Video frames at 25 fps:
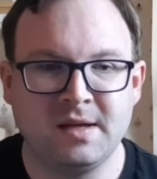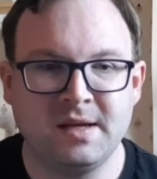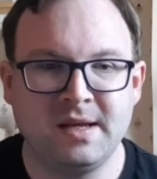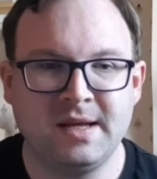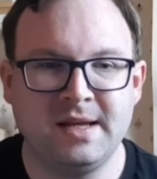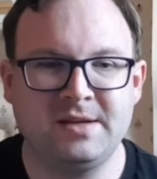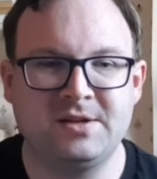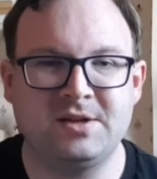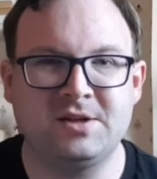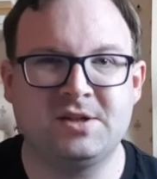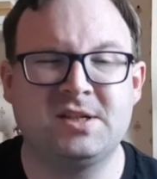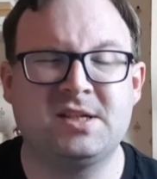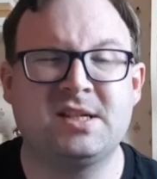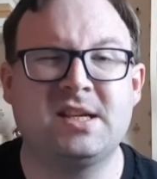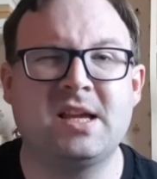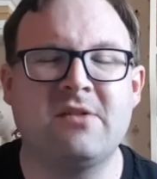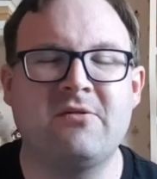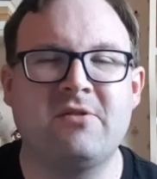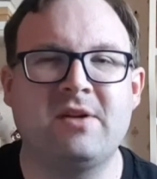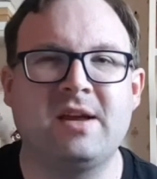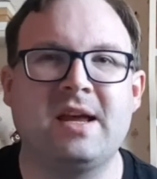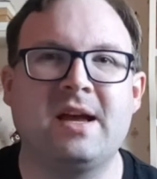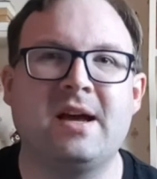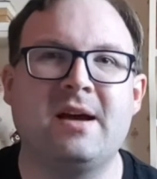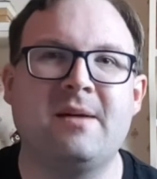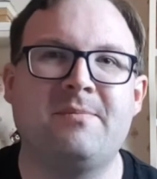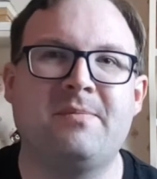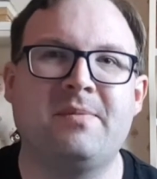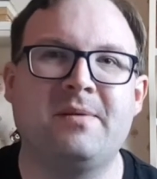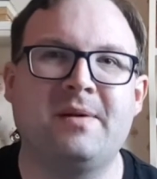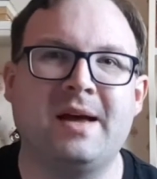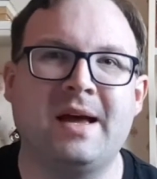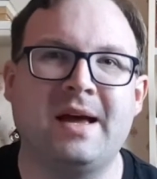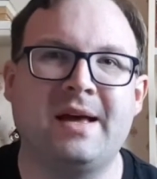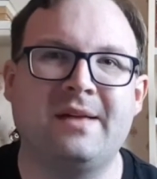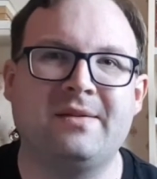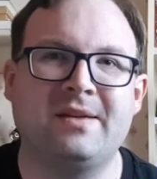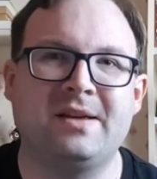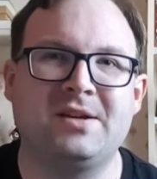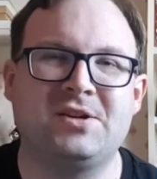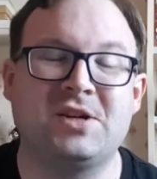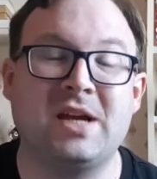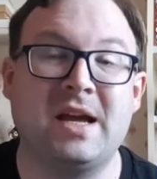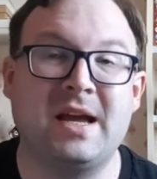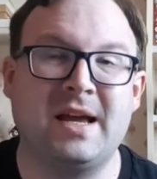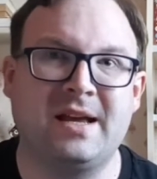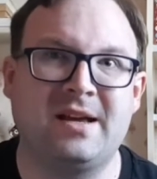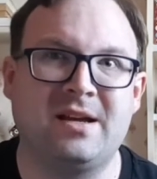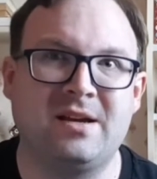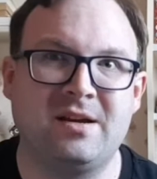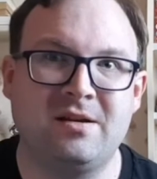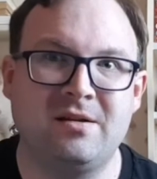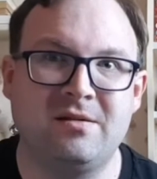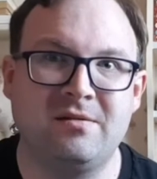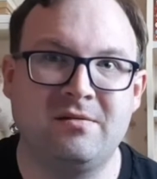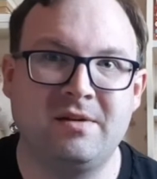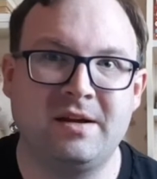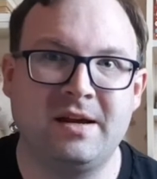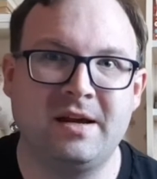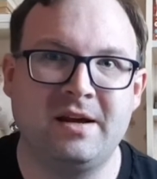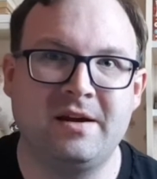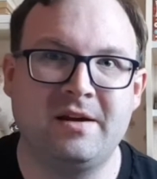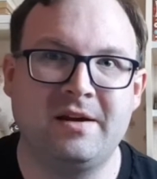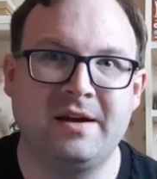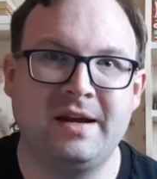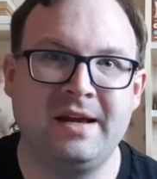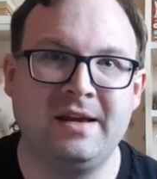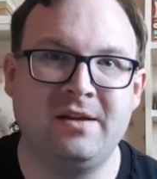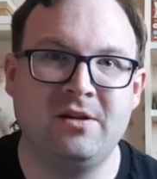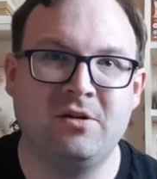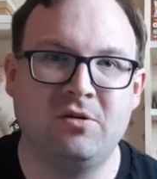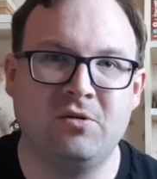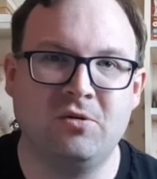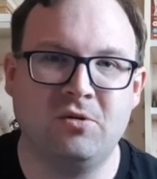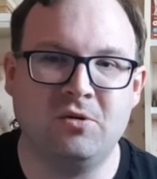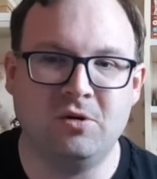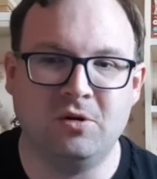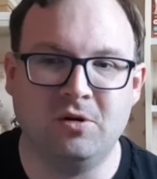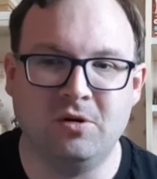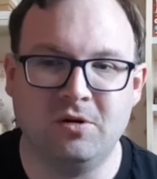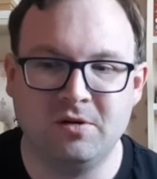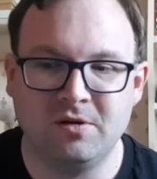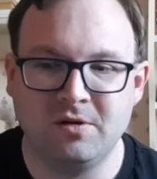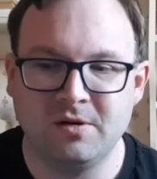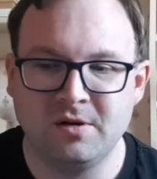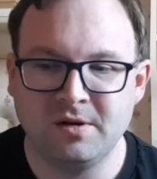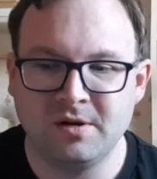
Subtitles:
he's just staring up at the shack in awe.